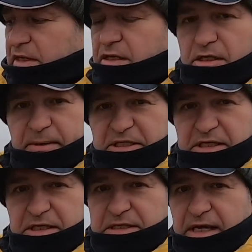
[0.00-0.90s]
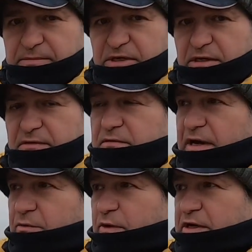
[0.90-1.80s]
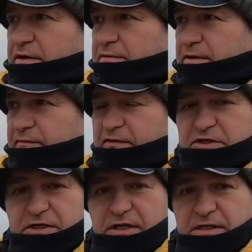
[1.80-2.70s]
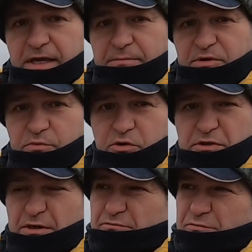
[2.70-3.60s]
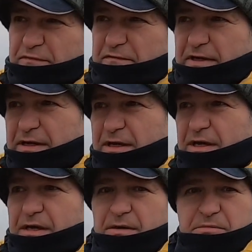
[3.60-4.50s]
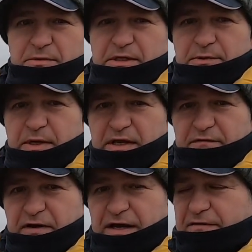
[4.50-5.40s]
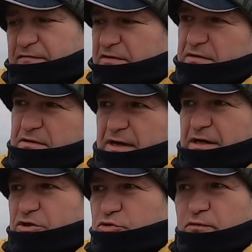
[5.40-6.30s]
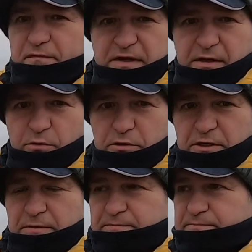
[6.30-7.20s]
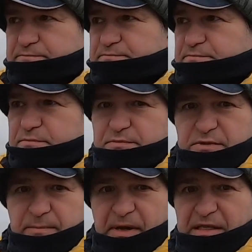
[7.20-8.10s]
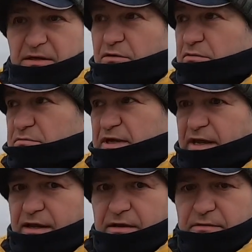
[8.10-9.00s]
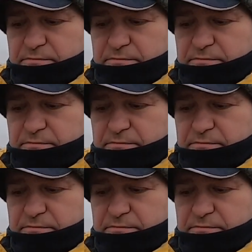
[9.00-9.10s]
especially this time of year in winter, fishing in a depth of water roughly between 25 and 32 feet of water, depending on the area.